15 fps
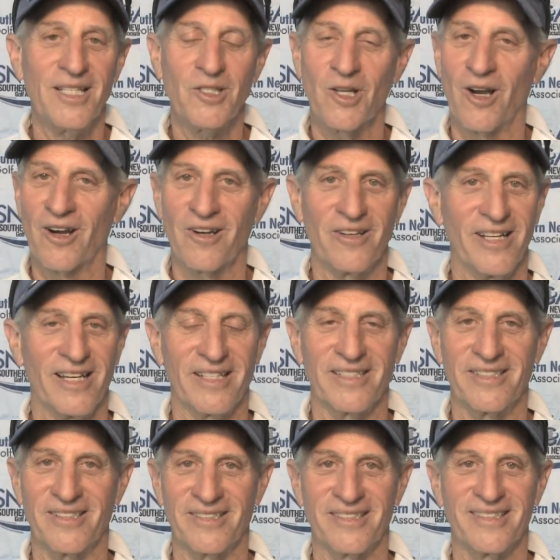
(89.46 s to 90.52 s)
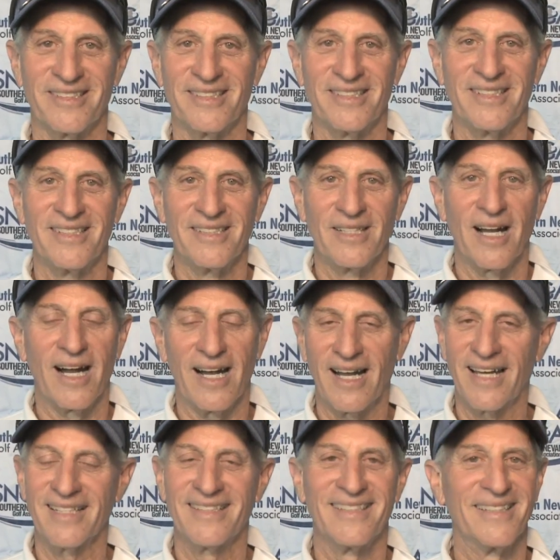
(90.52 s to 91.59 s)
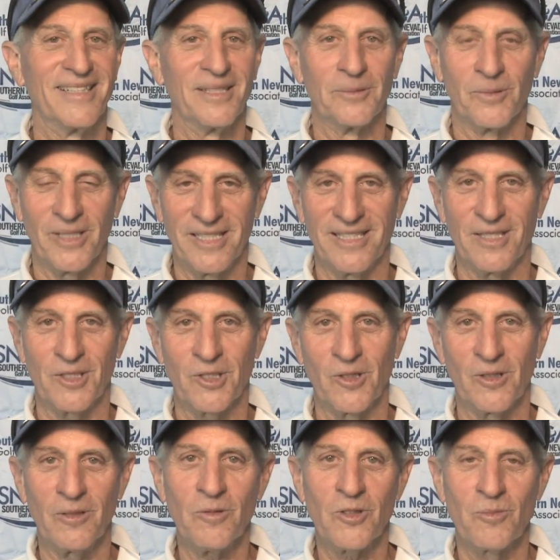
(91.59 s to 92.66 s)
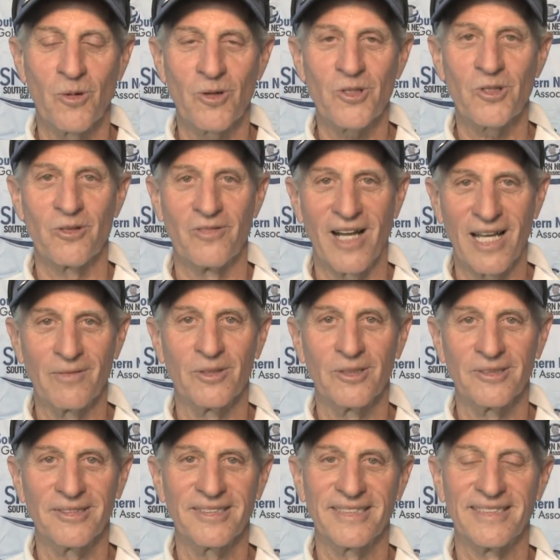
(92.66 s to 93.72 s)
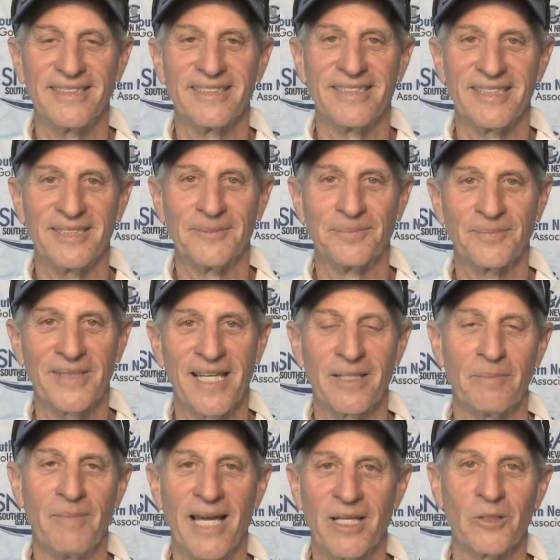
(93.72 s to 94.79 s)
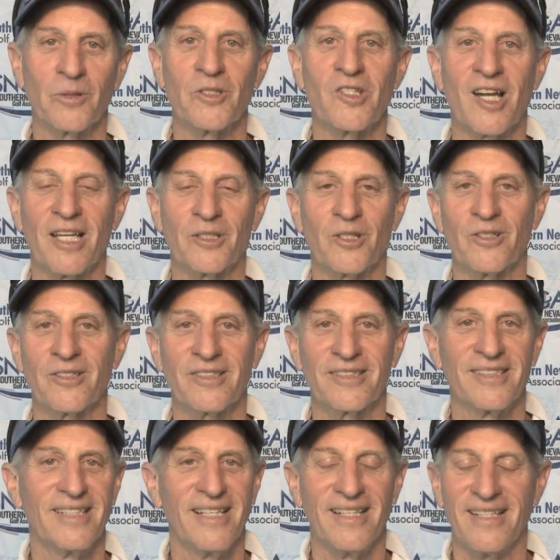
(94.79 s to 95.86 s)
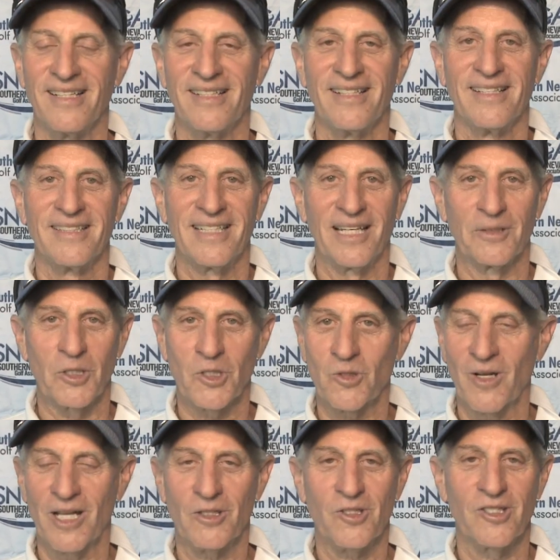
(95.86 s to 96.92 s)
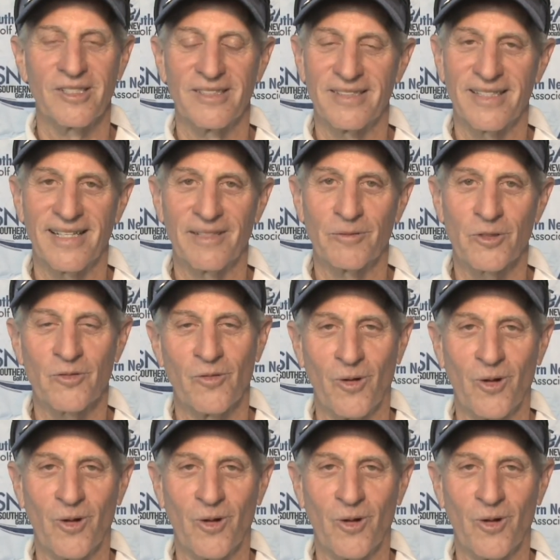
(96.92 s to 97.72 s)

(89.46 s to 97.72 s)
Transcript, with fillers: It's hard out here, hot and windy, so it was more survival and um, had a battle with John Turk down the stretch, and I was